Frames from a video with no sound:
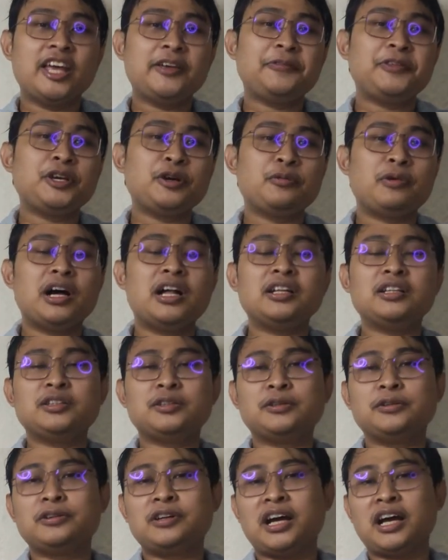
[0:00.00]
If you
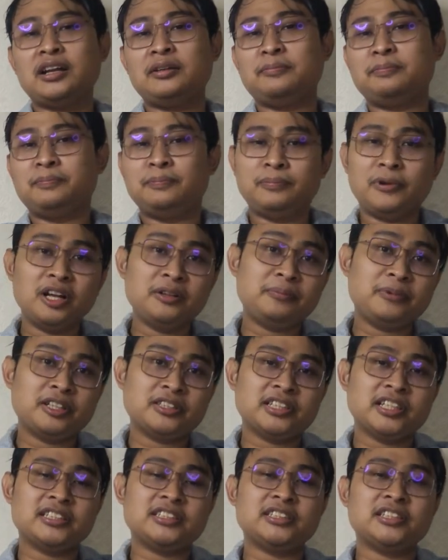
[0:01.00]
want to run both
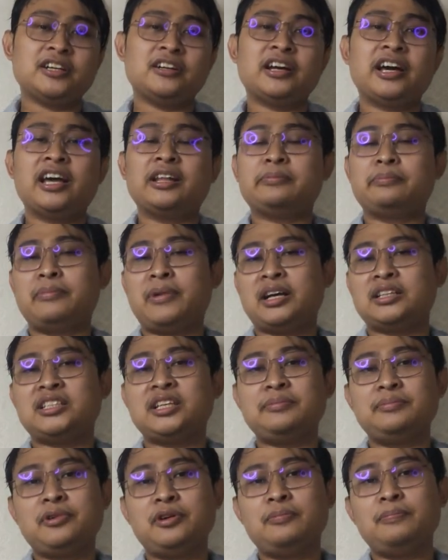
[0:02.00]
processor at
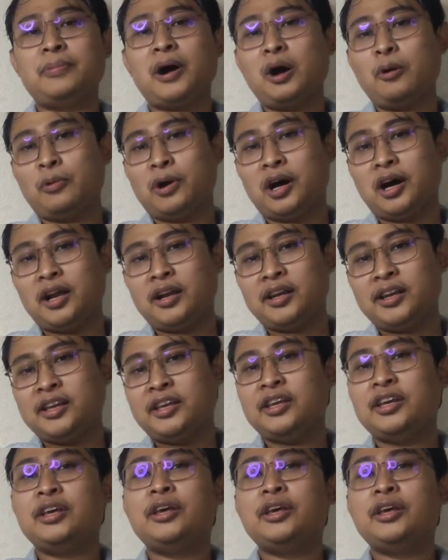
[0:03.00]
maximum power,